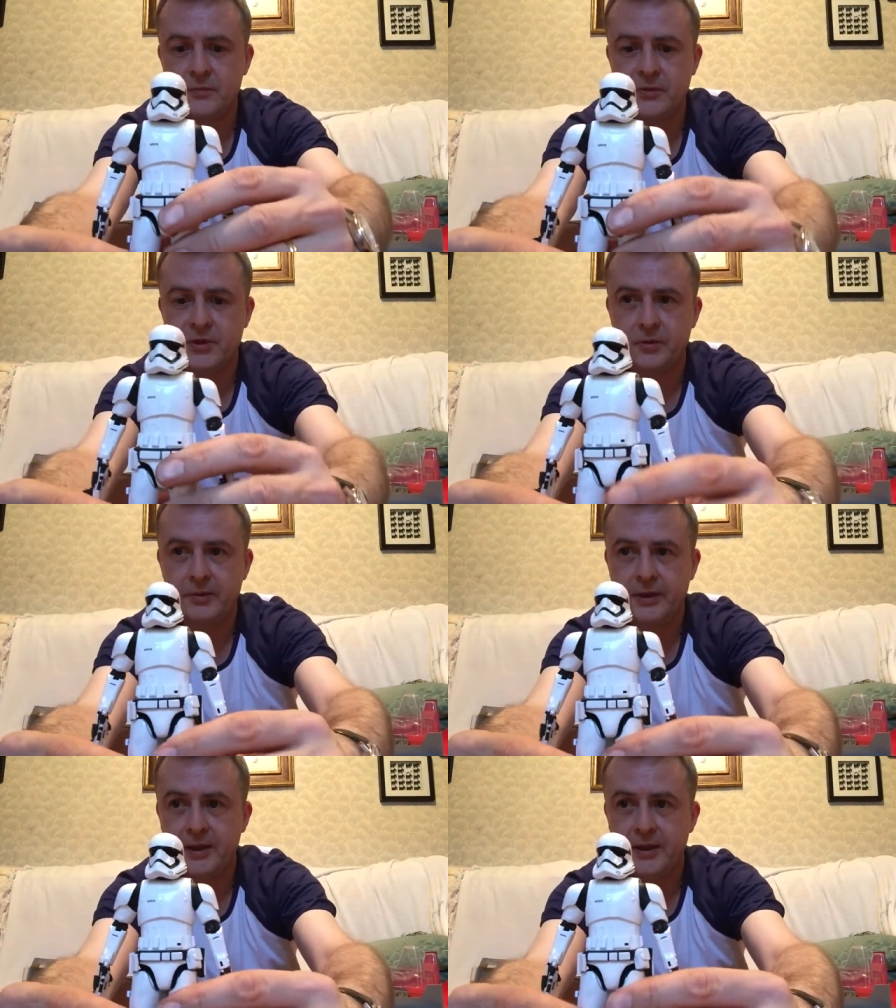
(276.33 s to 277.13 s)
So,
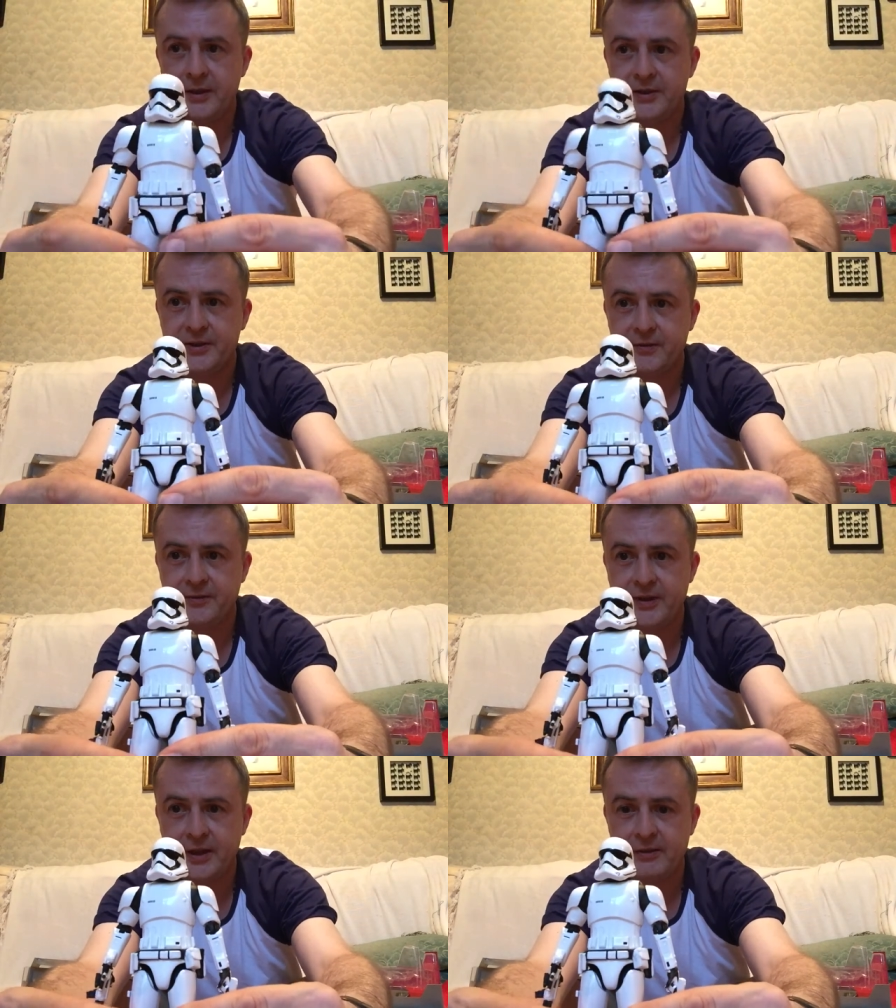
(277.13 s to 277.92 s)
yes,
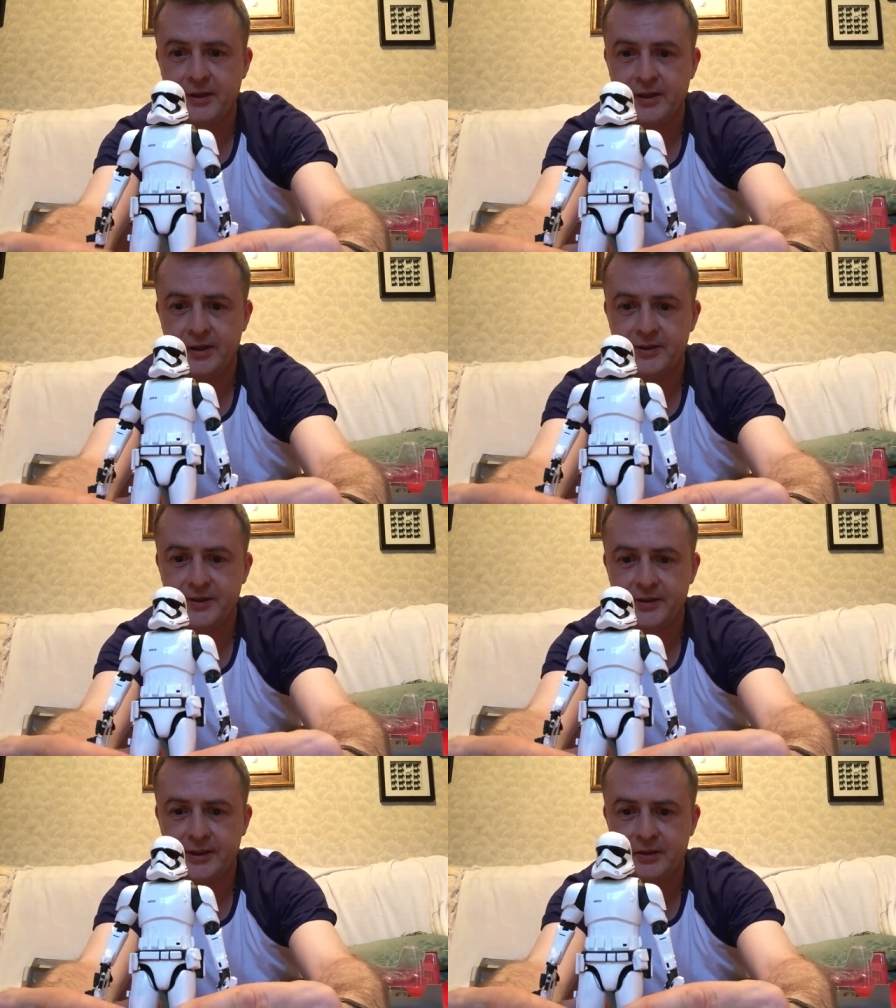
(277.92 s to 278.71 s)
very nice
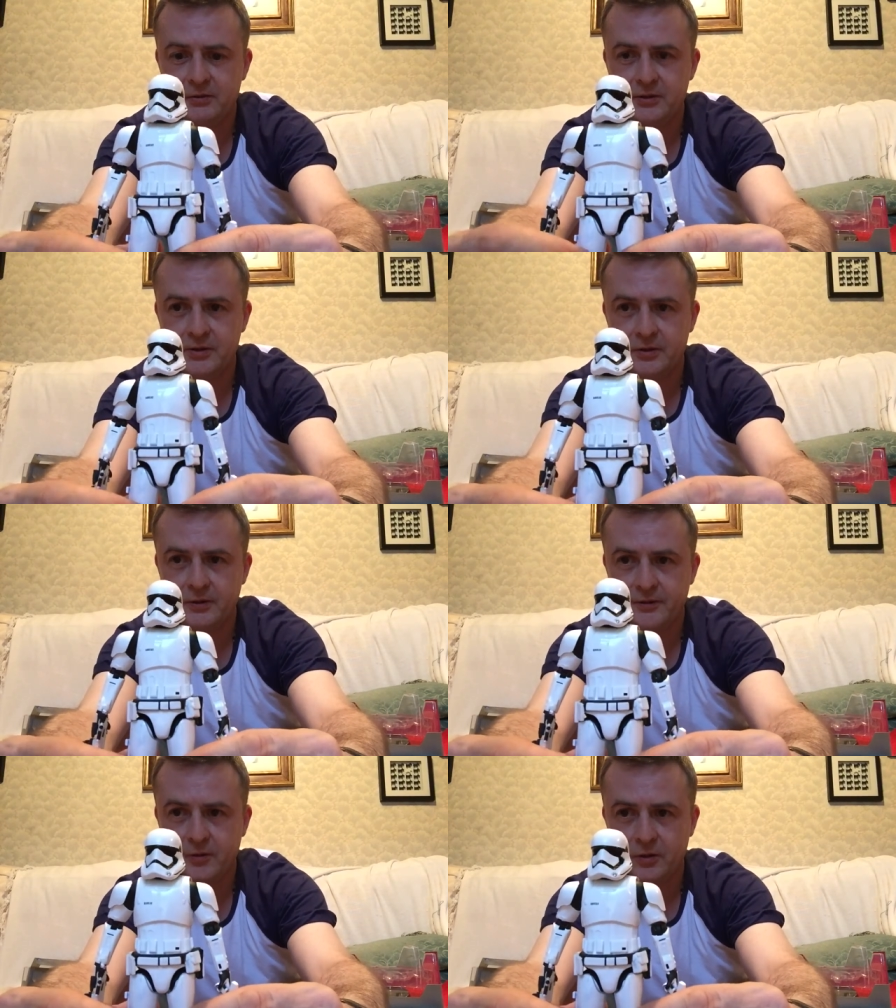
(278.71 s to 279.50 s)
indeed. Oops, it's going to
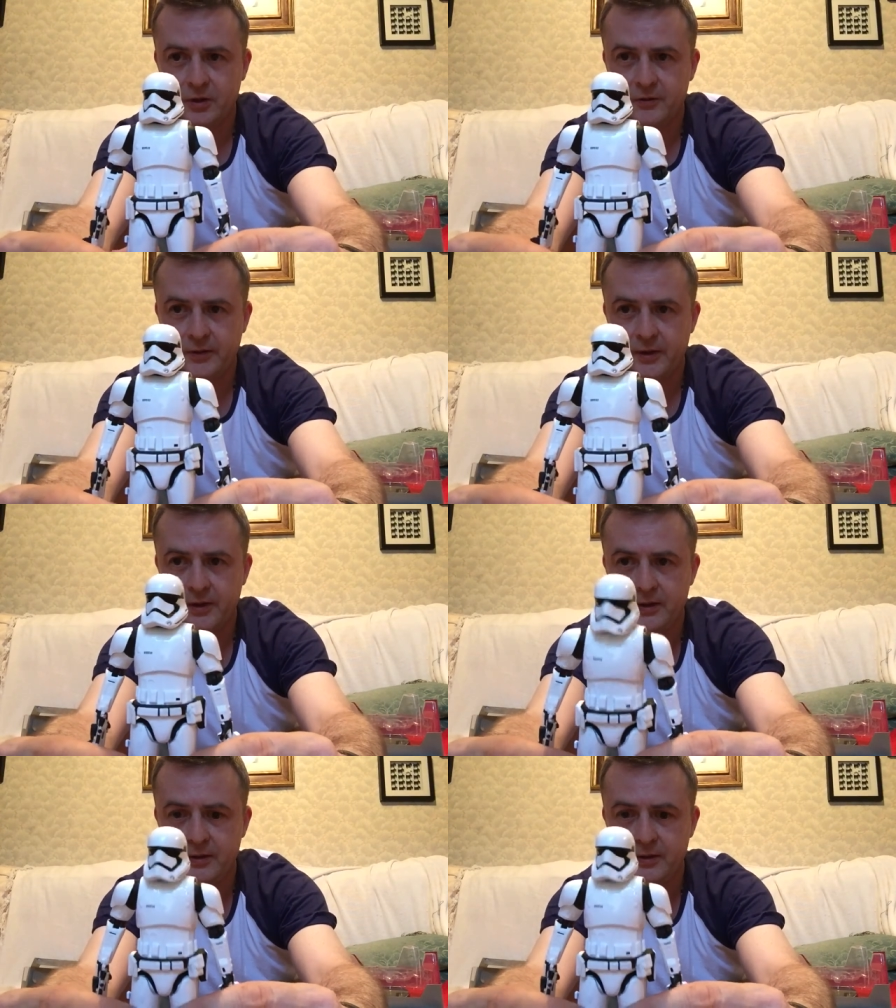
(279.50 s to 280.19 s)
fall over